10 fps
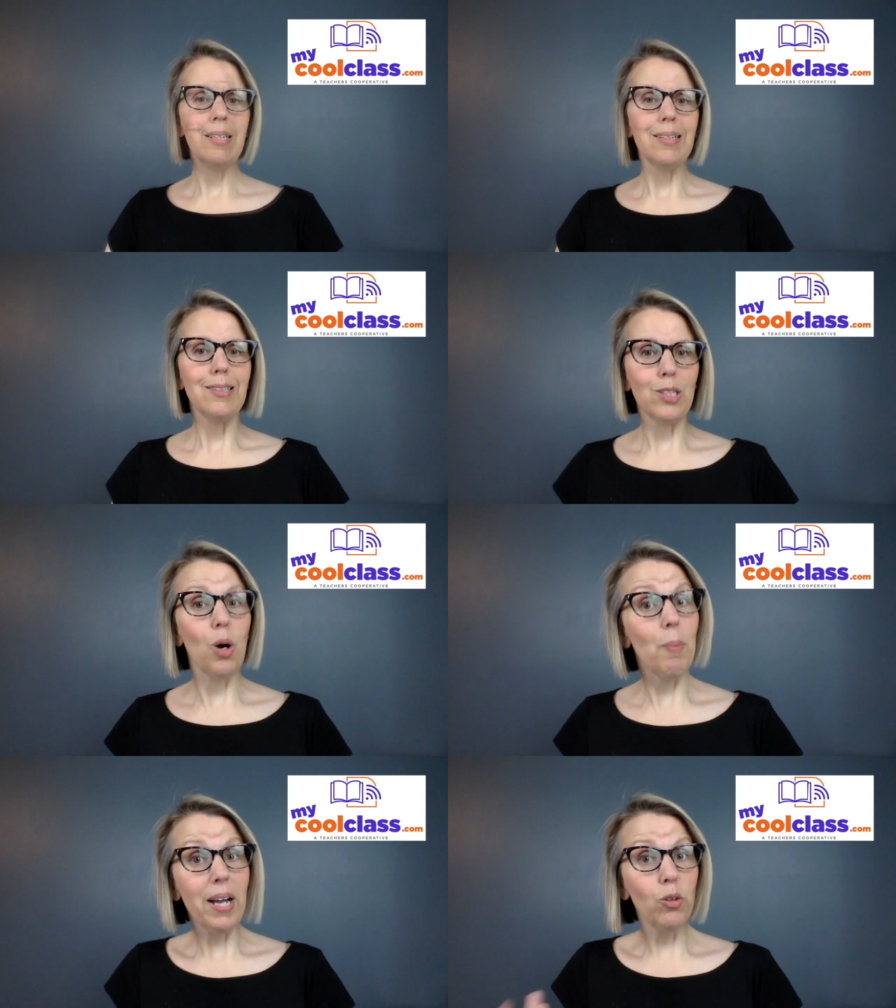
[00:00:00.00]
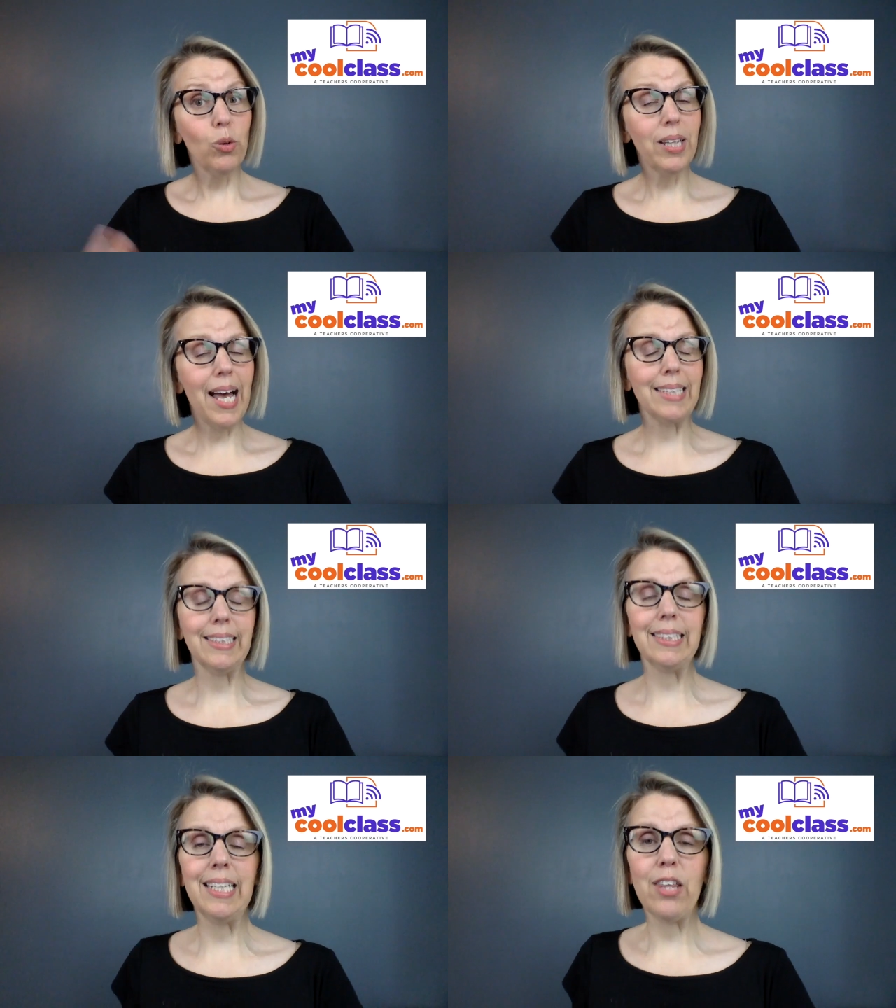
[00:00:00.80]
So My Cool Class,
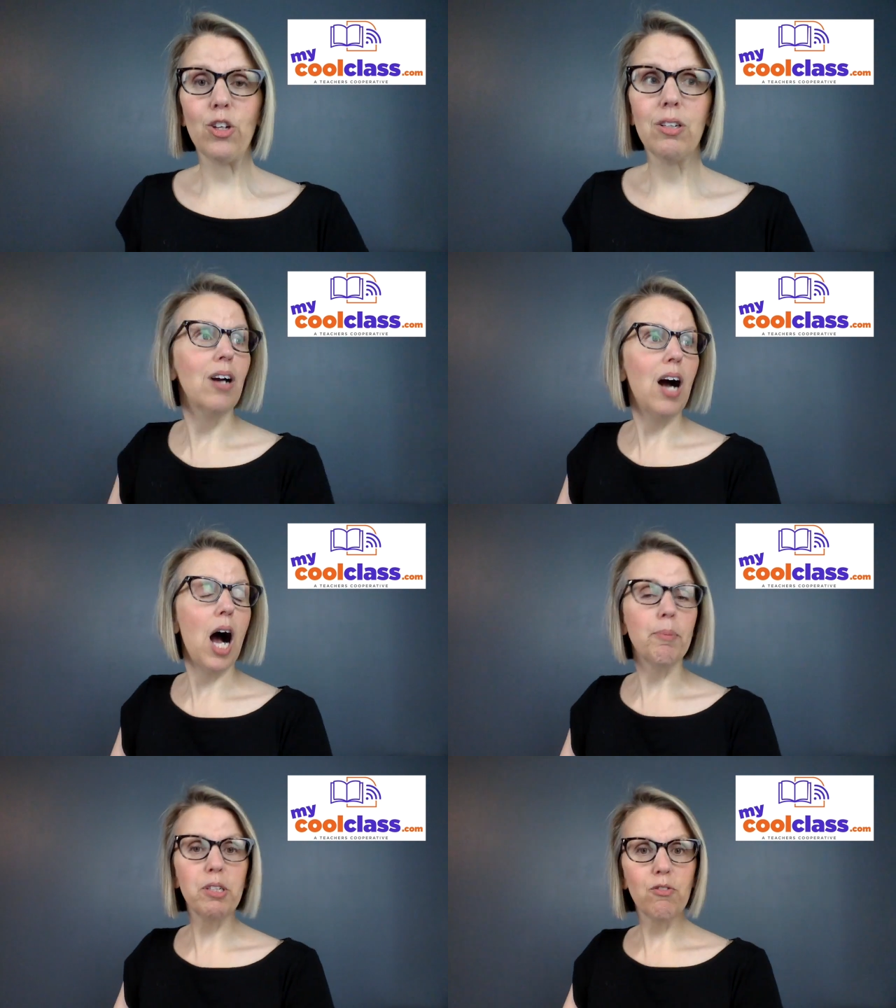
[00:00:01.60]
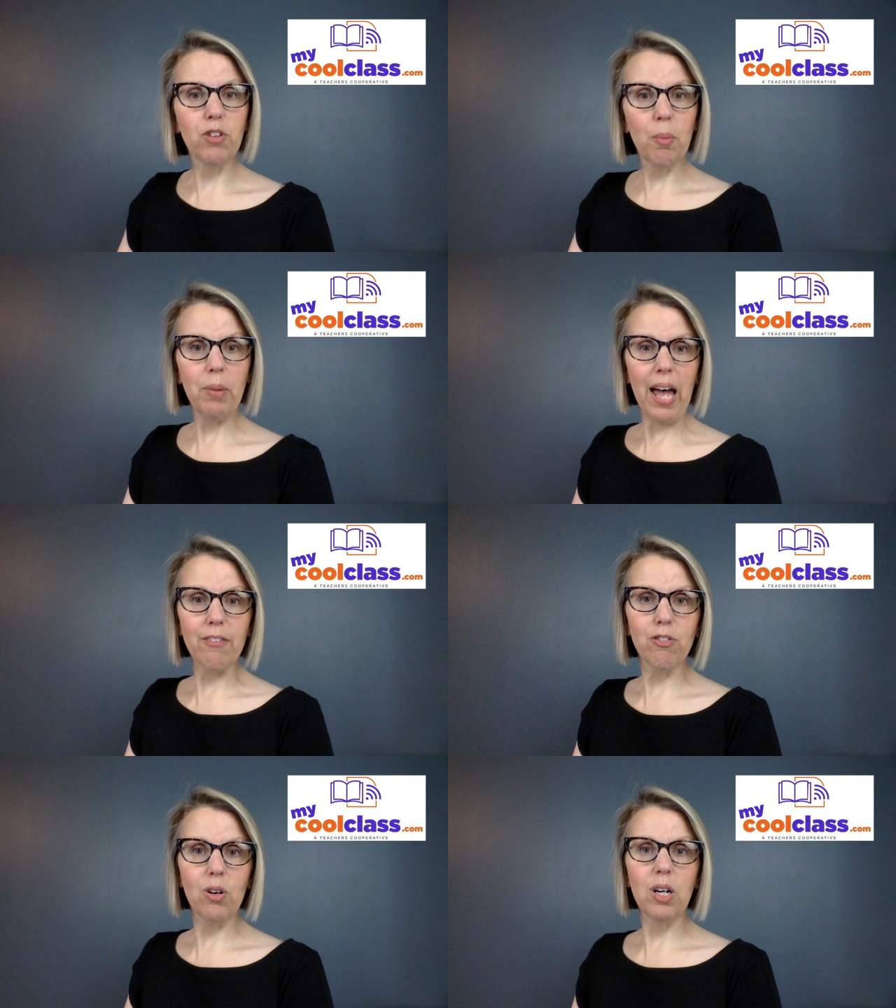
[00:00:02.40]
it's another option for a
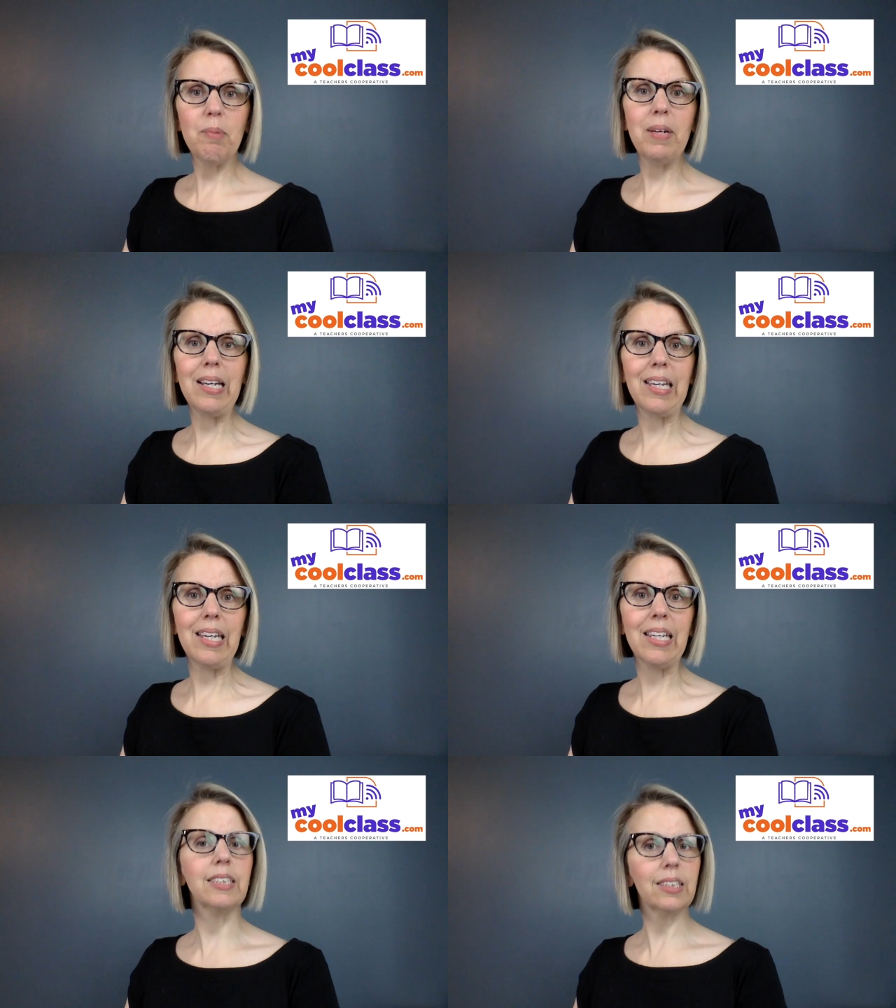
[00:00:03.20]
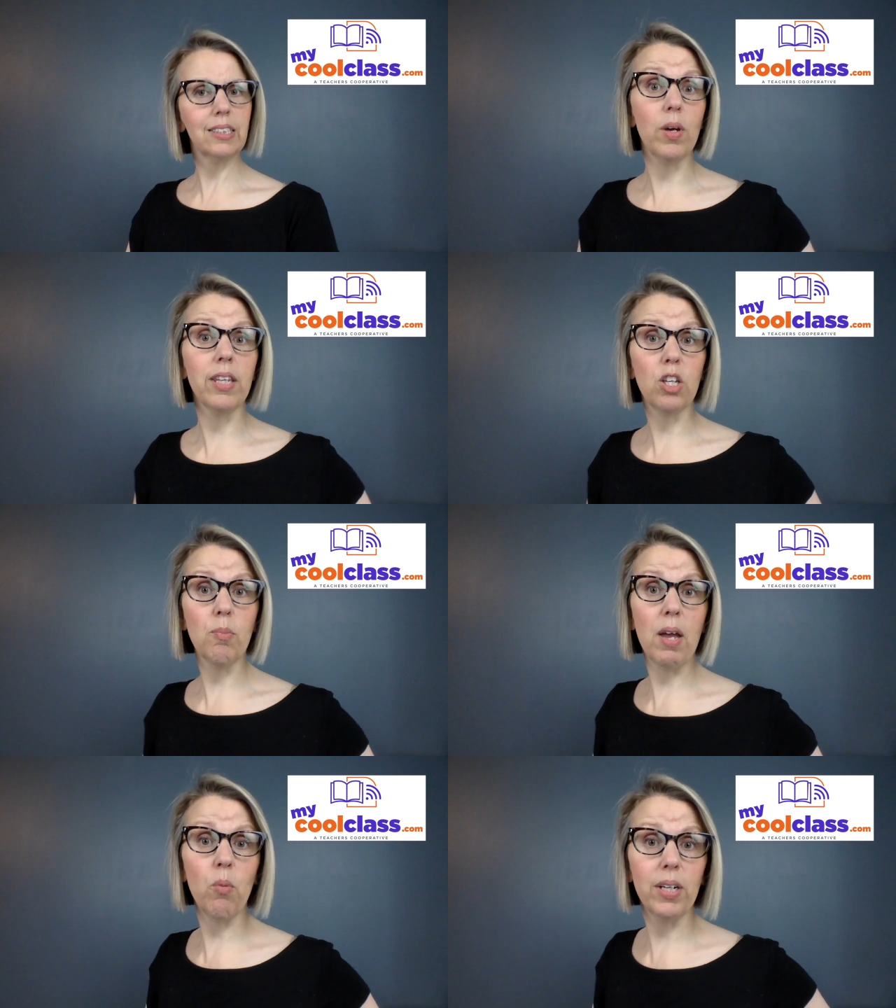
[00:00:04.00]
platform. Again, it's one that you
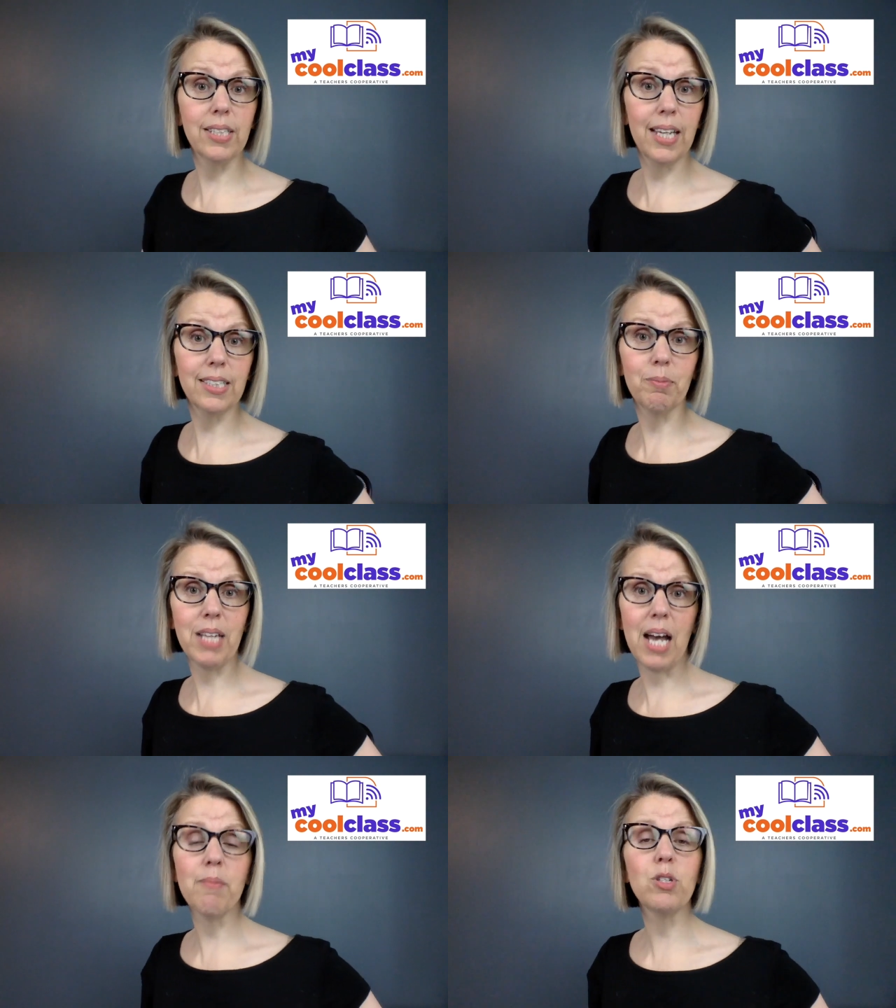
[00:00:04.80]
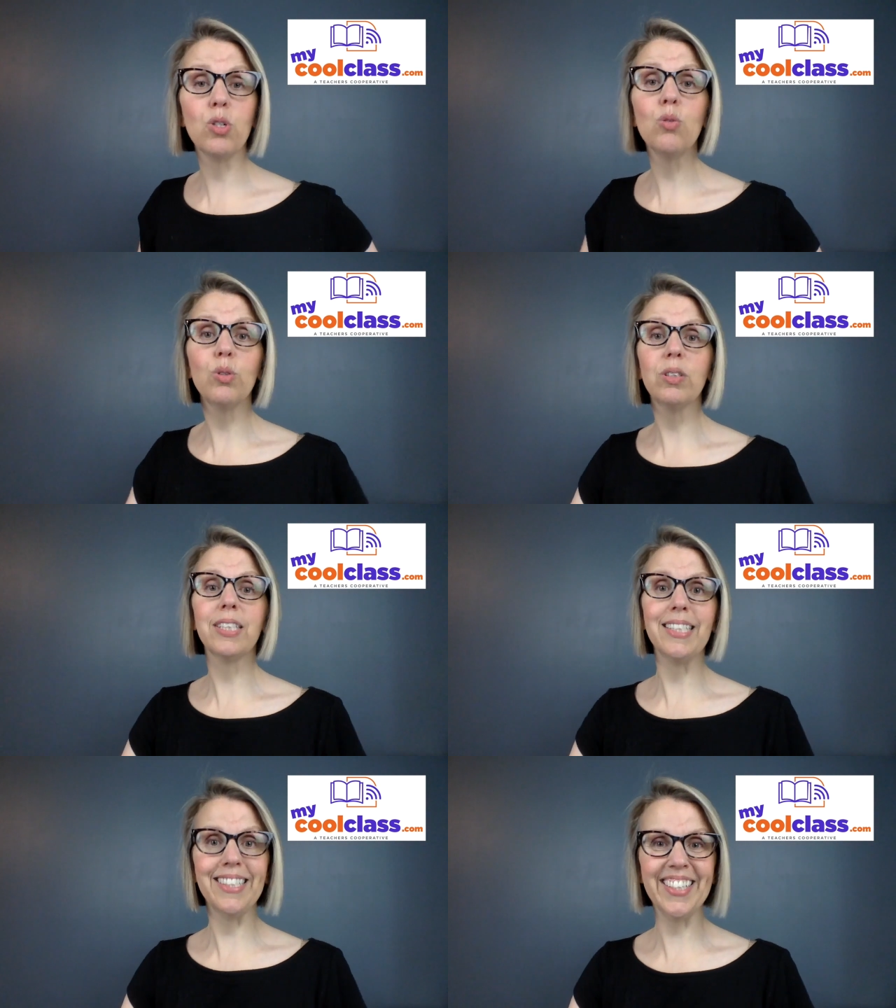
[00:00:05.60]
may want to take some time to
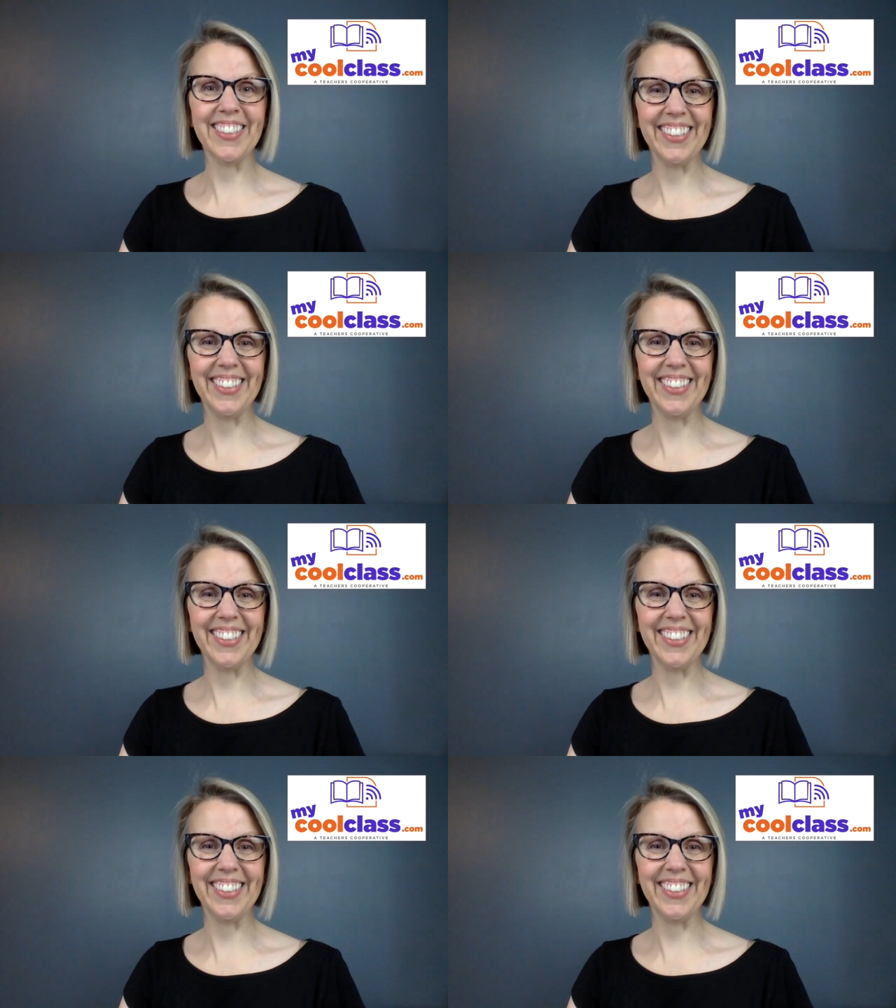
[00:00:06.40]
consider.